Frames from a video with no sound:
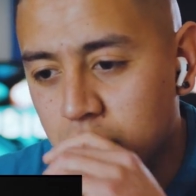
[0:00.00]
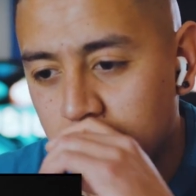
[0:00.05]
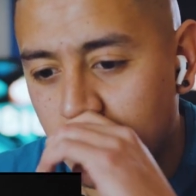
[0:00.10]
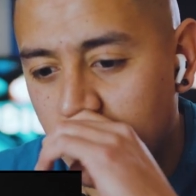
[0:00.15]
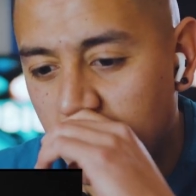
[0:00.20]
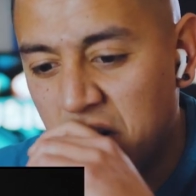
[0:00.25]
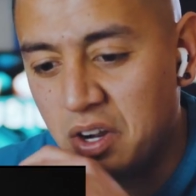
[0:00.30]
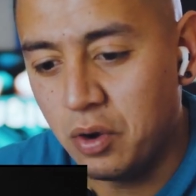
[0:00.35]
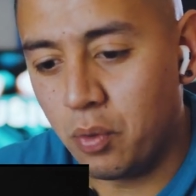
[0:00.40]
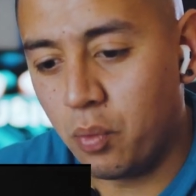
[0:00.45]
was
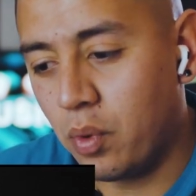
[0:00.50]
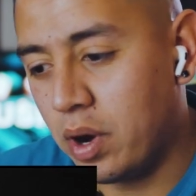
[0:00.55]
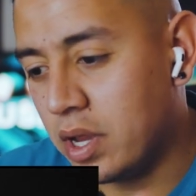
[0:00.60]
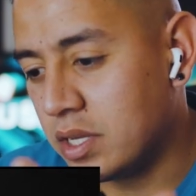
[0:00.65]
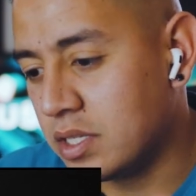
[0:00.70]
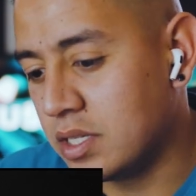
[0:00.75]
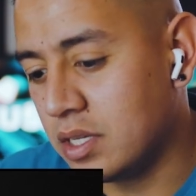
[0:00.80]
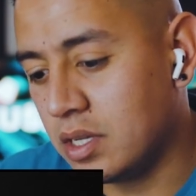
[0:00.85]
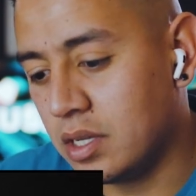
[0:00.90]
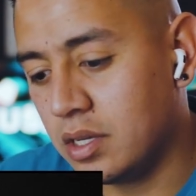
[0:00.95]
getting
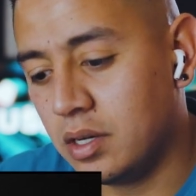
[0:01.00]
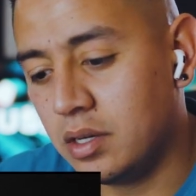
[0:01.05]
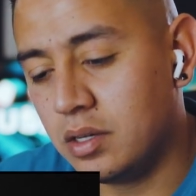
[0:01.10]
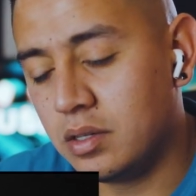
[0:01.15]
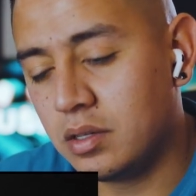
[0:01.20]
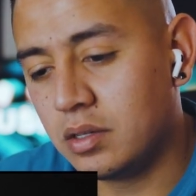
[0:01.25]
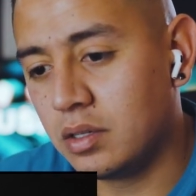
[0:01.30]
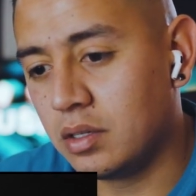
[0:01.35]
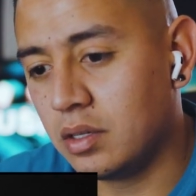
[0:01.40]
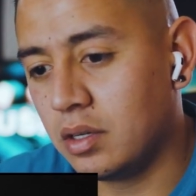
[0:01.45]

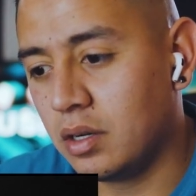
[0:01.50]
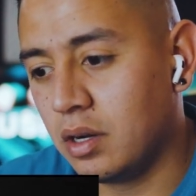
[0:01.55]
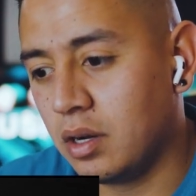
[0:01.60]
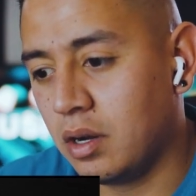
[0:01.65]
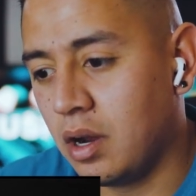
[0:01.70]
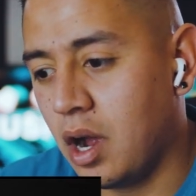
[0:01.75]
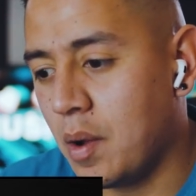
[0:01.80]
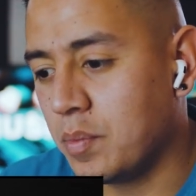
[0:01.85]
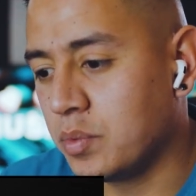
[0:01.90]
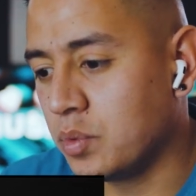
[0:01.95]
arrested.
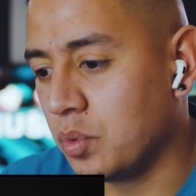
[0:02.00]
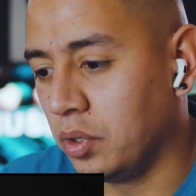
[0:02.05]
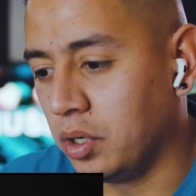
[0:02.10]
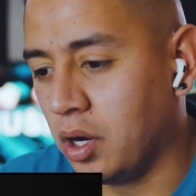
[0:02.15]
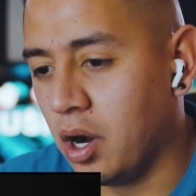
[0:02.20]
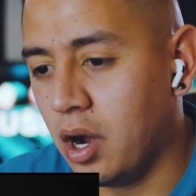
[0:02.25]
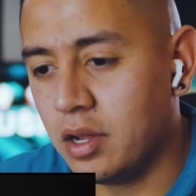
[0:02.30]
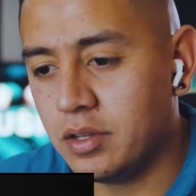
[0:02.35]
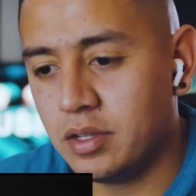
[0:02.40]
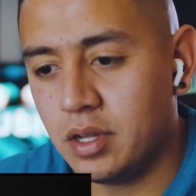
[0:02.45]
Cops were
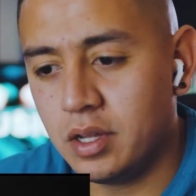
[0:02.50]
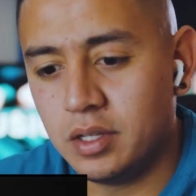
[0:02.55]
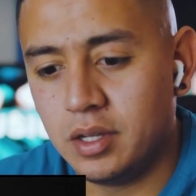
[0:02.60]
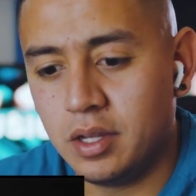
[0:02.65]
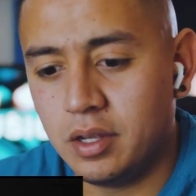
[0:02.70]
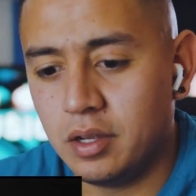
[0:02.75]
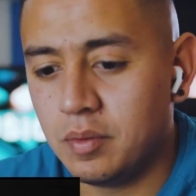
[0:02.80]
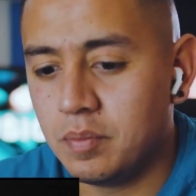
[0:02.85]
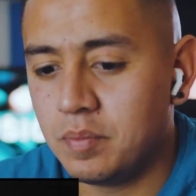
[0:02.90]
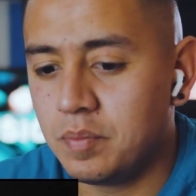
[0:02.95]
called on them.